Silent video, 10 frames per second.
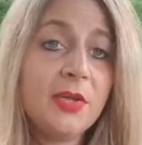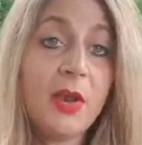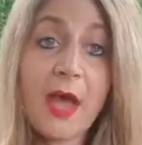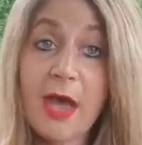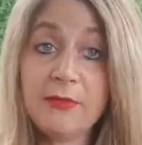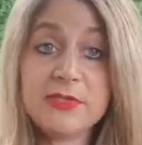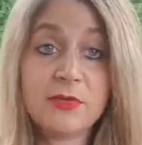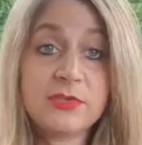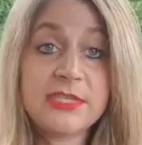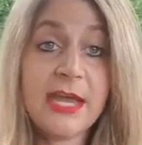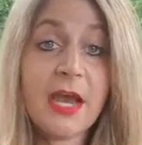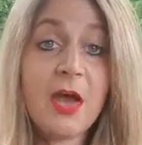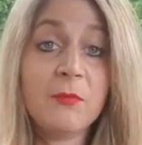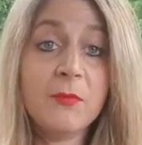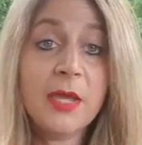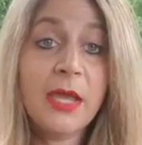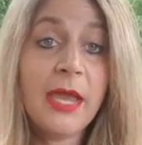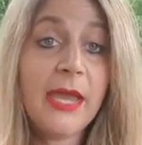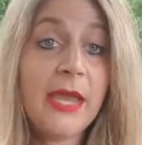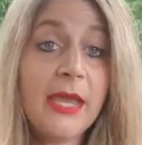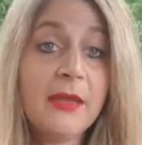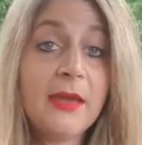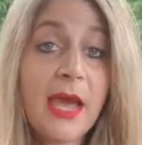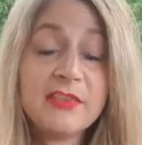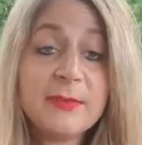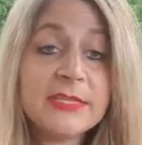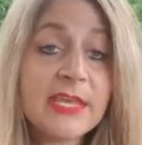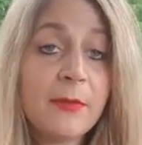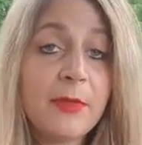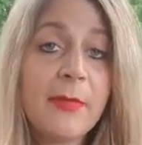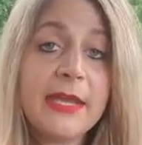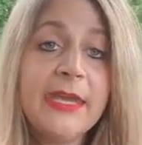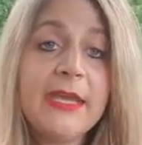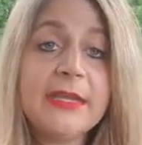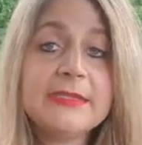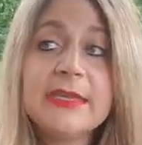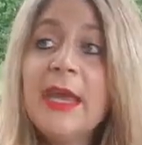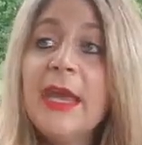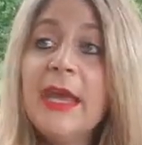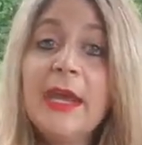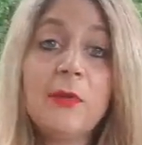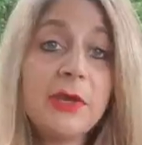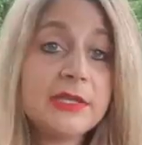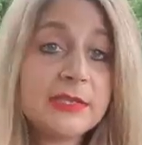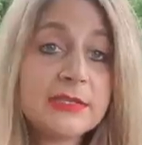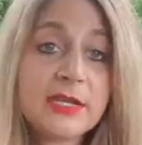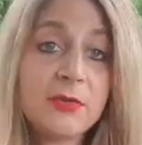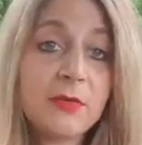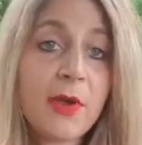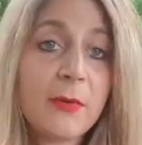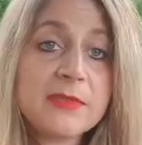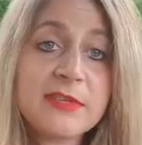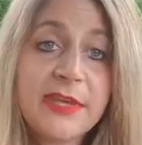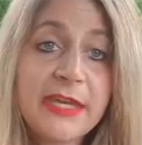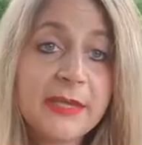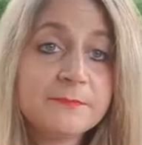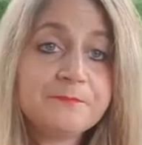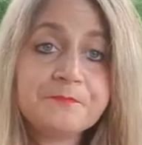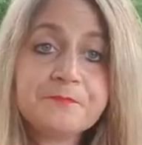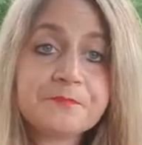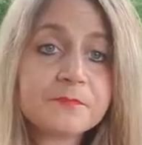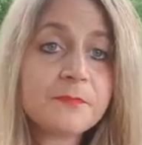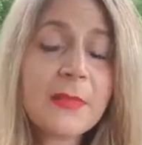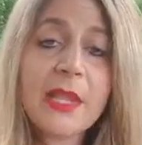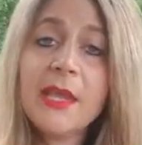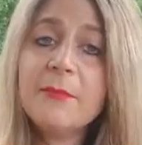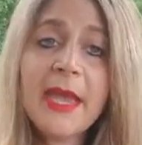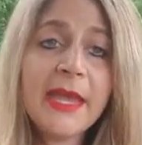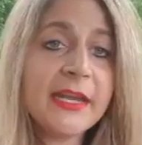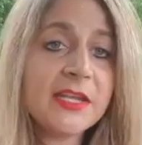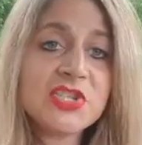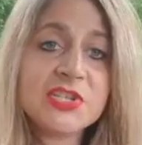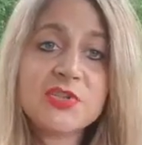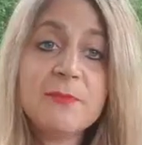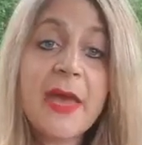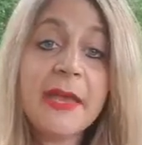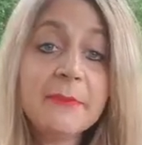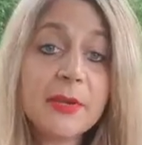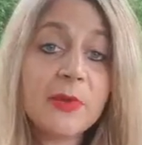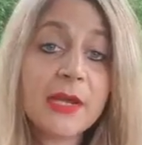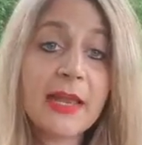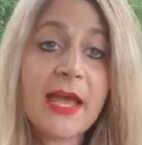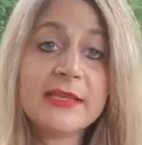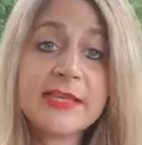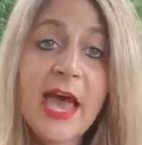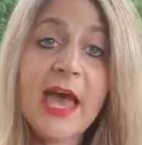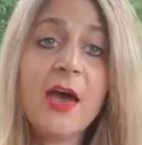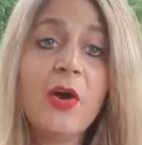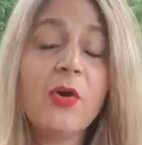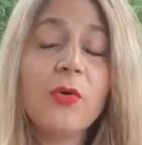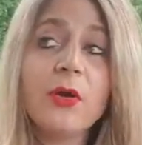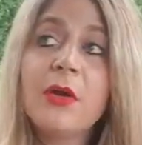I was going to stay at home, and I spent time with my kids. And I went to this Tony Robbins event, and man, it just made me realize how